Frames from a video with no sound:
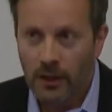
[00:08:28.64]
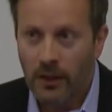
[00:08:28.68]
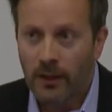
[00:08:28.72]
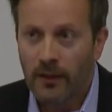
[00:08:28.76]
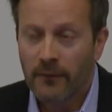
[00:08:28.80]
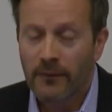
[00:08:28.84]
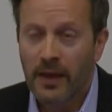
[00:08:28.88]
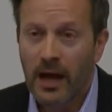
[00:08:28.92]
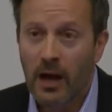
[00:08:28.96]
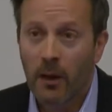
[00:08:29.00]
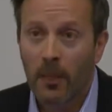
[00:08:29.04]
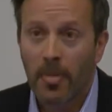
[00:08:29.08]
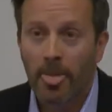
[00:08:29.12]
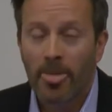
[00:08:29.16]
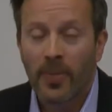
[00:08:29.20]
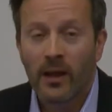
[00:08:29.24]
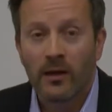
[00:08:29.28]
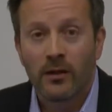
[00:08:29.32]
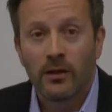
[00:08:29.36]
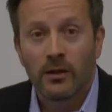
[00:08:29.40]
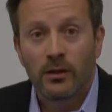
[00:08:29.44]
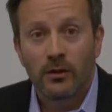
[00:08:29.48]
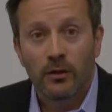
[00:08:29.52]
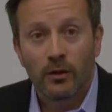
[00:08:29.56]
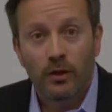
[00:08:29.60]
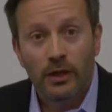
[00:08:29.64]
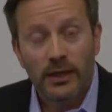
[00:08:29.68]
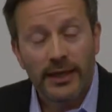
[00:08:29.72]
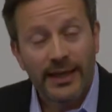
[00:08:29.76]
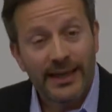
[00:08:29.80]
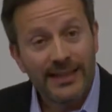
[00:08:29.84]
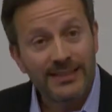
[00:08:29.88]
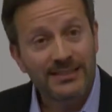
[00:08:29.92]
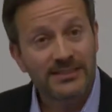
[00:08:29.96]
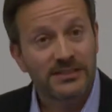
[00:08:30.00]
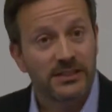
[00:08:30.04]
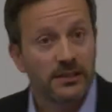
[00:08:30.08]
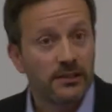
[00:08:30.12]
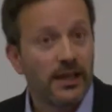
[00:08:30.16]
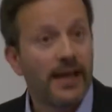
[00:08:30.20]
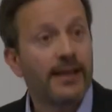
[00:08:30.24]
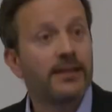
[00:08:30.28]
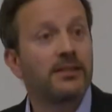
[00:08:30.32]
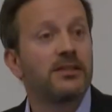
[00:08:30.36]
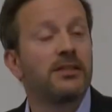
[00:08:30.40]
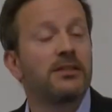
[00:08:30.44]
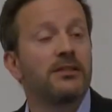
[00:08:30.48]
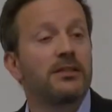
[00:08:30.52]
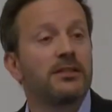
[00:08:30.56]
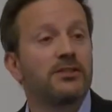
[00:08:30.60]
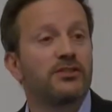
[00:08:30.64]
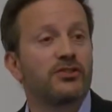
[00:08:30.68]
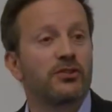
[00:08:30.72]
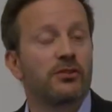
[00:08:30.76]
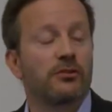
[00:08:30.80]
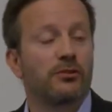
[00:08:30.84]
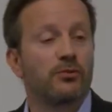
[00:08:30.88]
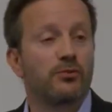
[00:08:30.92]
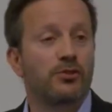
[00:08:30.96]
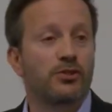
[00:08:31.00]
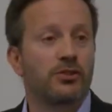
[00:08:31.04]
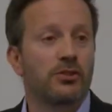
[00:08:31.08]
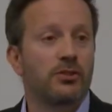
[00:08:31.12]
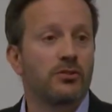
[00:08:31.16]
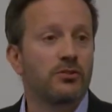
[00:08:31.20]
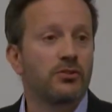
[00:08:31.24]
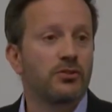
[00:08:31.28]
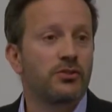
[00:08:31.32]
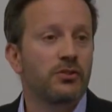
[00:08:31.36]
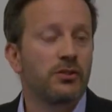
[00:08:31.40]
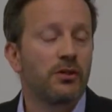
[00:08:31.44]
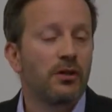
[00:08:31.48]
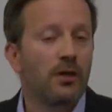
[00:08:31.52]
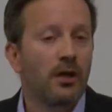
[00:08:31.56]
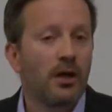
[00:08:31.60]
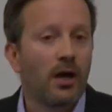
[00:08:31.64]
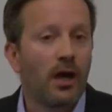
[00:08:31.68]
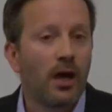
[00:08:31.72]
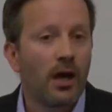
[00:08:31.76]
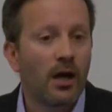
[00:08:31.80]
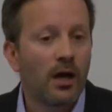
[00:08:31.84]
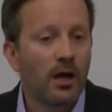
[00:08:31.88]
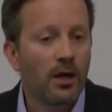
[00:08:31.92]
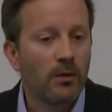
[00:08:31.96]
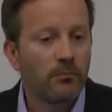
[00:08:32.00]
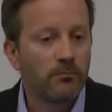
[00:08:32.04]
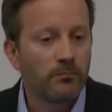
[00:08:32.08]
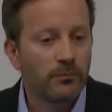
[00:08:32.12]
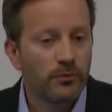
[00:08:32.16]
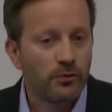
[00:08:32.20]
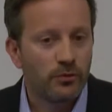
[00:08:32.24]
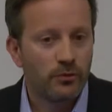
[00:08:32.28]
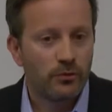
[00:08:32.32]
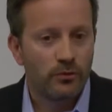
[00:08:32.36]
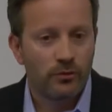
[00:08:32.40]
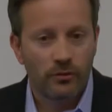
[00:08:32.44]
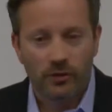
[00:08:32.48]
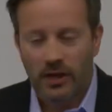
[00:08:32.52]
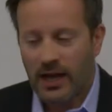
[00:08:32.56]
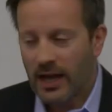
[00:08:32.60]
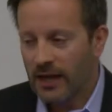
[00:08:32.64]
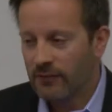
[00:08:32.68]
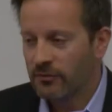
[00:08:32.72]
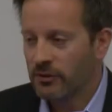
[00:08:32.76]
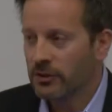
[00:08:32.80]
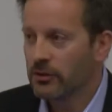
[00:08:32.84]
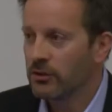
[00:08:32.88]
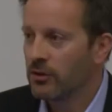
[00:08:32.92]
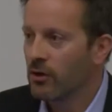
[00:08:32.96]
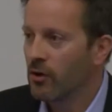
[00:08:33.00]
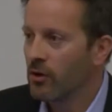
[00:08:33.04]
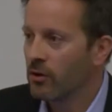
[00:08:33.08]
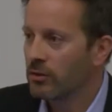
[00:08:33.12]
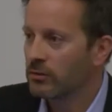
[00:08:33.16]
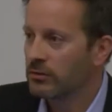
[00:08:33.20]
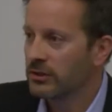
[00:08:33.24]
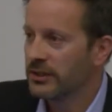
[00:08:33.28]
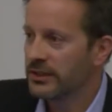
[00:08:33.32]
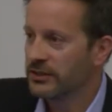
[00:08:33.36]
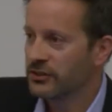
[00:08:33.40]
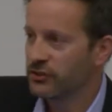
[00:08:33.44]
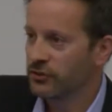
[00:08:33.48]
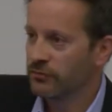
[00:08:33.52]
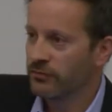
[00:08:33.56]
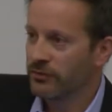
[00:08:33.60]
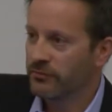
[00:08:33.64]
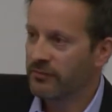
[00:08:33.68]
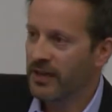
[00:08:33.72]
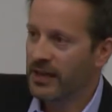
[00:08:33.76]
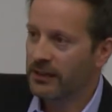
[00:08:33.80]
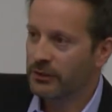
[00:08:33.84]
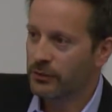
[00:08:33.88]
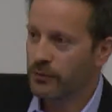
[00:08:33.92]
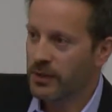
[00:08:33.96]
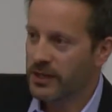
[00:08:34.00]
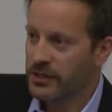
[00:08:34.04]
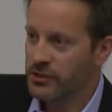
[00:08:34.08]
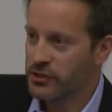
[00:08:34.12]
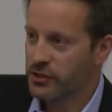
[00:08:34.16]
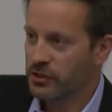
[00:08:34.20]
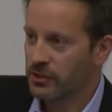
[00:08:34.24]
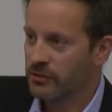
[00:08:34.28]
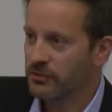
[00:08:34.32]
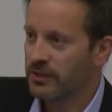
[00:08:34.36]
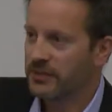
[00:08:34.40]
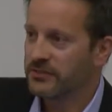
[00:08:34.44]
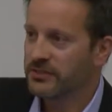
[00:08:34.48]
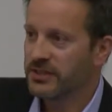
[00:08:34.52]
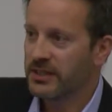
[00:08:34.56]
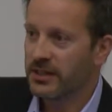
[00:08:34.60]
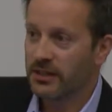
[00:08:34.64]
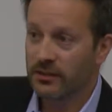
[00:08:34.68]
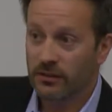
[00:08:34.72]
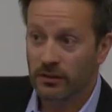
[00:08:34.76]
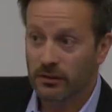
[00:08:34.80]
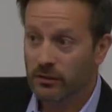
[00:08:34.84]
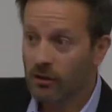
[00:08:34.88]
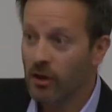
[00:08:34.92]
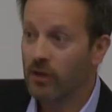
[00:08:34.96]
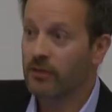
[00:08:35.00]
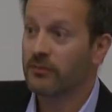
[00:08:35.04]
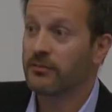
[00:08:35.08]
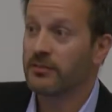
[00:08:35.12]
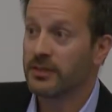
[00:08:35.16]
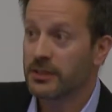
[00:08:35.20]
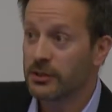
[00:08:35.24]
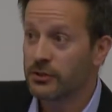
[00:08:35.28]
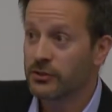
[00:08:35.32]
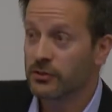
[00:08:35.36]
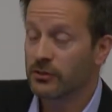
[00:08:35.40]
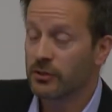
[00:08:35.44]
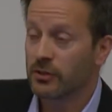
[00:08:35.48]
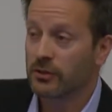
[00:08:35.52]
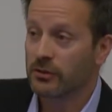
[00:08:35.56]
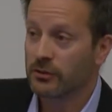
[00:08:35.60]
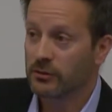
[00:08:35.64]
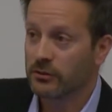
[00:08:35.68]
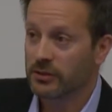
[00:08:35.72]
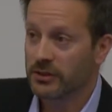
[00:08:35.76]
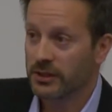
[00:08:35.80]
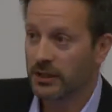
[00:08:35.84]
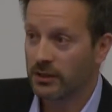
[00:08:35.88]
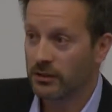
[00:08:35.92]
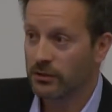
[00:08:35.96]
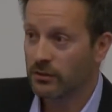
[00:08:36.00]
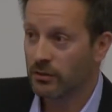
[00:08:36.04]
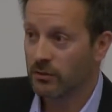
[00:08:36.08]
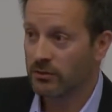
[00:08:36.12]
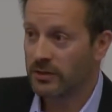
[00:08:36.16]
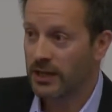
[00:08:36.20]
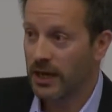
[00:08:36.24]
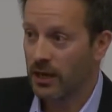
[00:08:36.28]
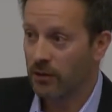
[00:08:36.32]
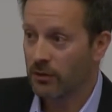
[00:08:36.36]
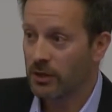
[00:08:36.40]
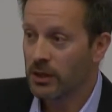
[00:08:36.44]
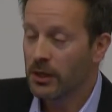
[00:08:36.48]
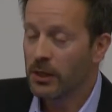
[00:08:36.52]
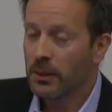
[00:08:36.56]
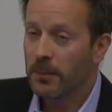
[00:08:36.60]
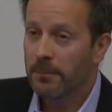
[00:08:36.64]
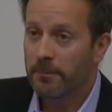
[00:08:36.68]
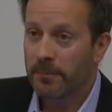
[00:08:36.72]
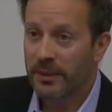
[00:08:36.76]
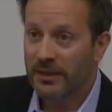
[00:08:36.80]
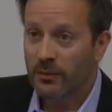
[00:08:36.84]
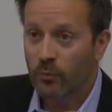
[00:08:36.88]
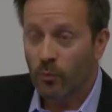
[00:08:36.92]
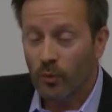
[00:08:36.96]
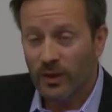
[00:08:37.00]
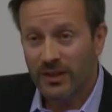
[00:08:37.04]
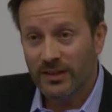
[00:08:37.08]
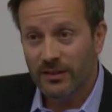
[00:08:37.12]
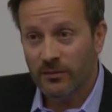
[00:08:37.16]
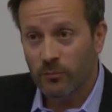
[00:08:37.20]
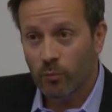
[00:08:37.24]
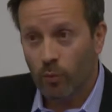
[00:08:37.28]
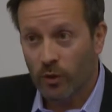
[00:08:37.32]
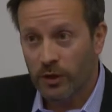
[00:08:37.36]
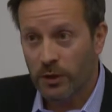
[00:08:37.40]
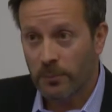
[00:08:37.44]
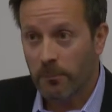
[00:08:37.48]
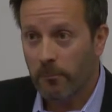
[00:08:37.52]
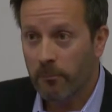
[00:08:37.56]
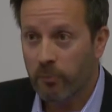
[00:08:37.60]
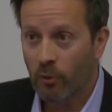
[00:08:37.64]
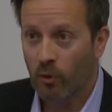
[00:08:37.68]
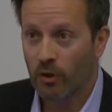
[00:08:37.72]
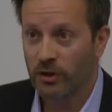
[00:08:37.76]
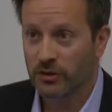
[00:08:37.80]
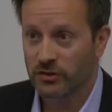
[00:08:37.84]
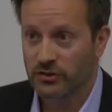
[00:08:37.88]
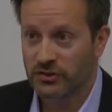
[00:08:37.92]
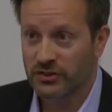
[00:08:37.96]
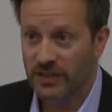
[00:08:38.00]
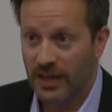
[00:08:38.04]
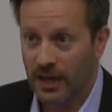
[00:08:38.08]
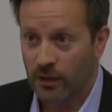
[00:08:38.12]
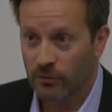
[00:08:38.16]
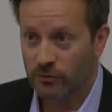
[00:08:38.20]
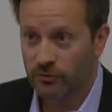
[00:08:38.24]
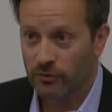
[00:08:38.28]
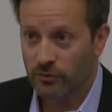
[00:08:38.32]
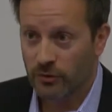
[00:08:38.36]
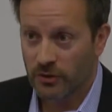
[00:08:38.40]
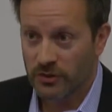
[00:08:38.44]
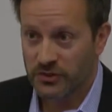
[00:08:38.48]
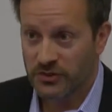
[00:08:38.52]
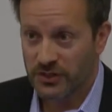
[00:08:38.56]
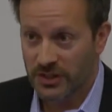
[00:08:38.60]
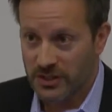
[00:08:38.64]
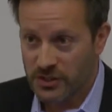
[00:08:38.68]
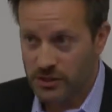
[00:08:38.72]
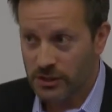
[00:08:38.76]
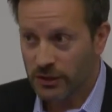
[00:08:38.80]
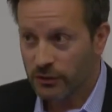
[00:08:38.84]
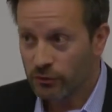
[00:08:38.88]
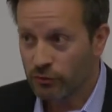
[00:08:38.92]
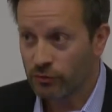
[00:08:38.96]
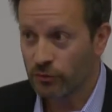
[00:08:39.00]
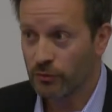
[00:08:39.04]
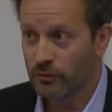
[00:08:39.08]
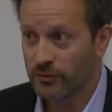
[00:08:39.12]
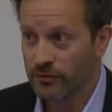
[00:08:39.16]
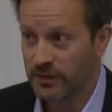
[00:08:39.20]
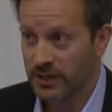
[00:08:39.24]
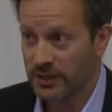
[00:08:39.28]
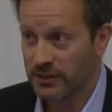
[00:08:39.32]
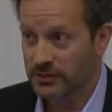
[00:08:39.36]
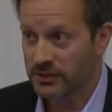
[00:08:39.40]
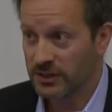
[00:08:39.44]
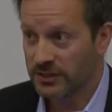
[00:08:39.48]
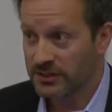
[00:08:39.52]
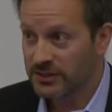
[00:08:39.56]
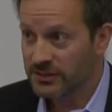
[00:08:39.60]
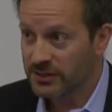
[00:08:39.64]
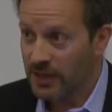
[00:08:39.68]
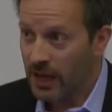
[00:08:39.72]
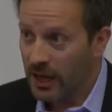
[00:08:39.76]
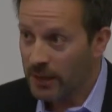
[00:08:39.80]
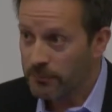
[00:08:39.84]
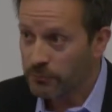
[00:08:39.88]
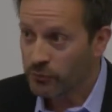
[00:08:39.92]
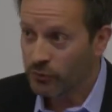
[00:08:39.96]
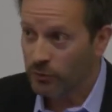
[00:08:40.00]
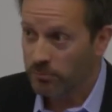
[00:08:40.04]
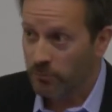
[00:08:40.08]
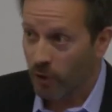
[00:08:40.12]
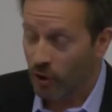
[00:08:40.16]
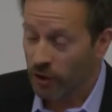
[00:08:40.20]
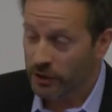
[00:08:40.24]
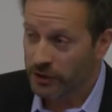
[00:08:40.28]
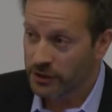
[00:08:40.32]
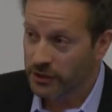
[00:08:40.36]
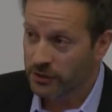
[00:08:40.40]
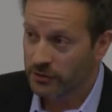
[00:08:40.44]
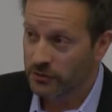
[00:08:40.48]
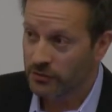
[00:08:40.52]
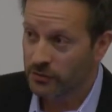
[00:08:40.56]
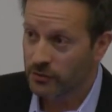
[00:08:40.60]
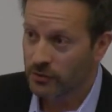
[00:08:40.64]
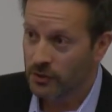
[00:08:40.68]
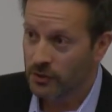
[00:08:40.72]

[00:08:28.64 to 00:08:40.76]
Now, in selecting these solutions, you're going to have a long list of evaluation criteria. There are a lot of things you're going to look at, no doubt. But what it boils down to are essentially two things. It's time to market,